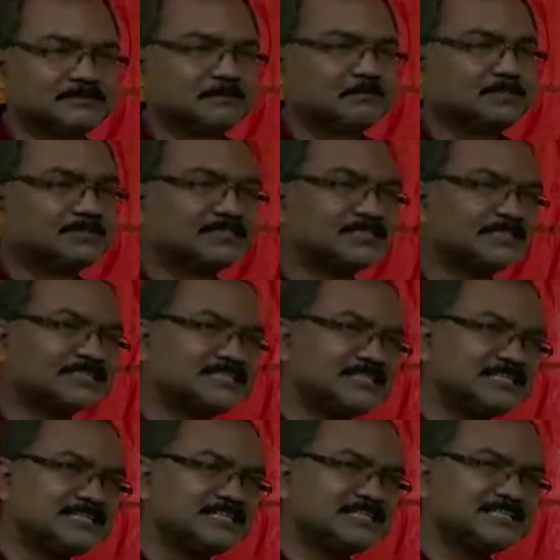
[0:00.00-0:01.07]
but the
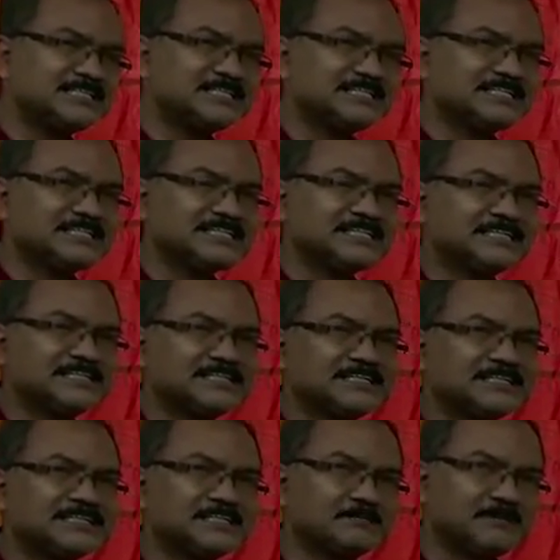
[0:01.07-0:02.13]
sea
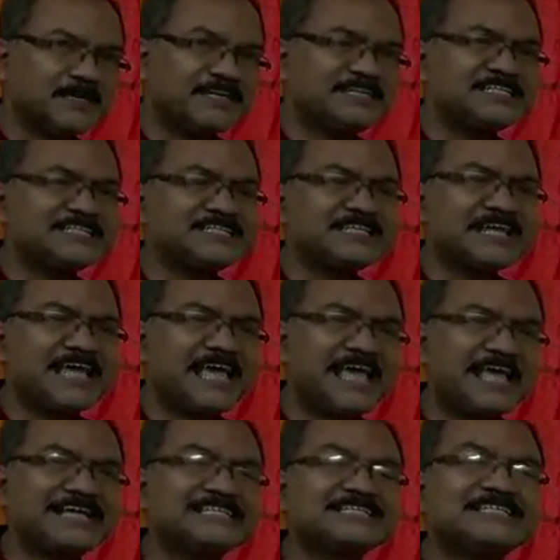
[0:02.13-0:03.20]
remains
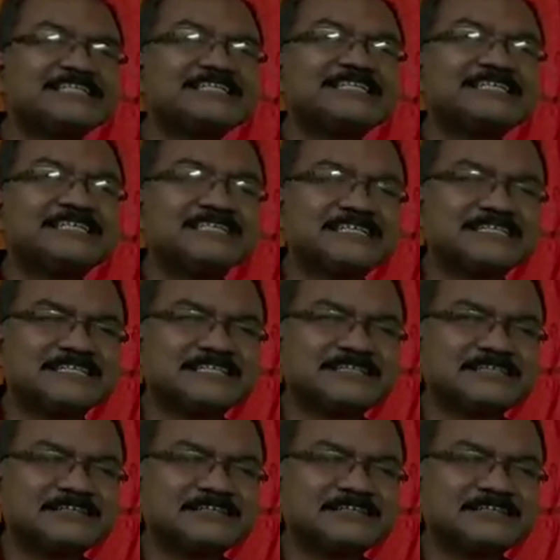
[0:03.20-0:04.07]
as it is.